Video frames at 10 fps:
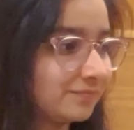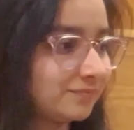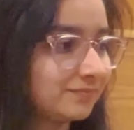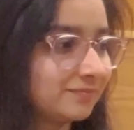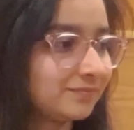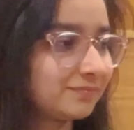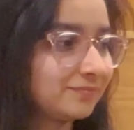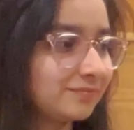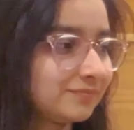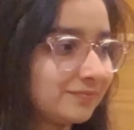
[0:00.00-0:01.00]

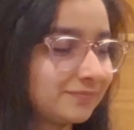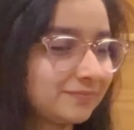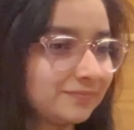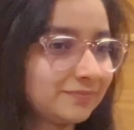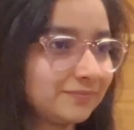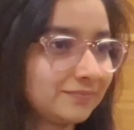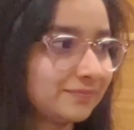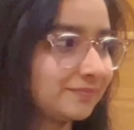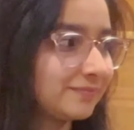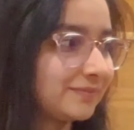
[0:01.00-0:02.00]

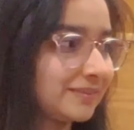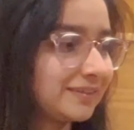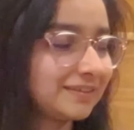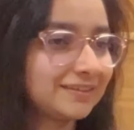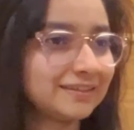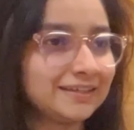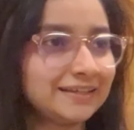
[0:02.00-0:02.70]
(silent)